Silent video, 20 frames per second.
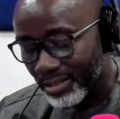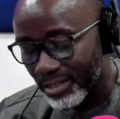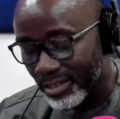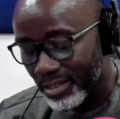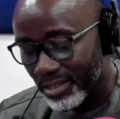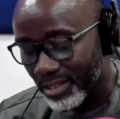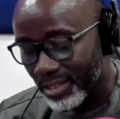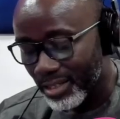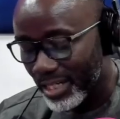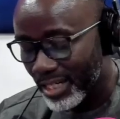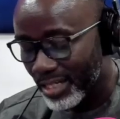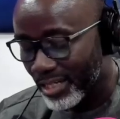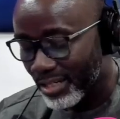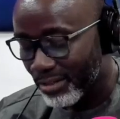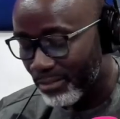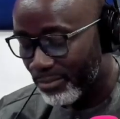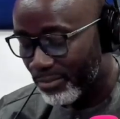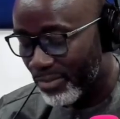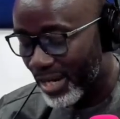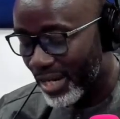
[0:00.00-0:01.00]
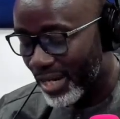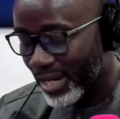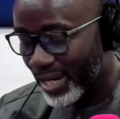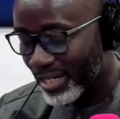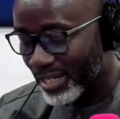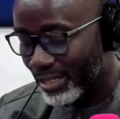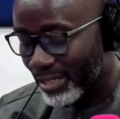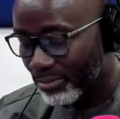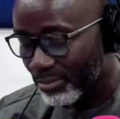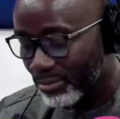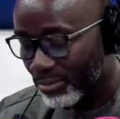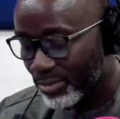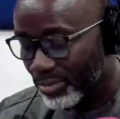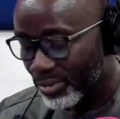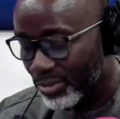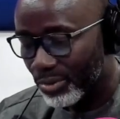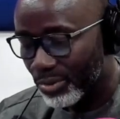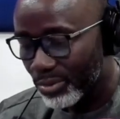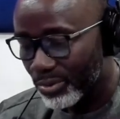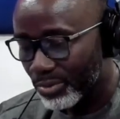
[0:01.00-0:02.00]
learning paradigms
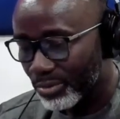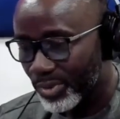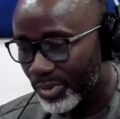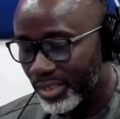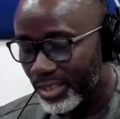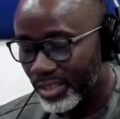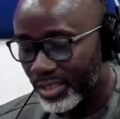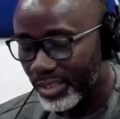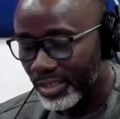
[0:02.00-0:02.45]
could be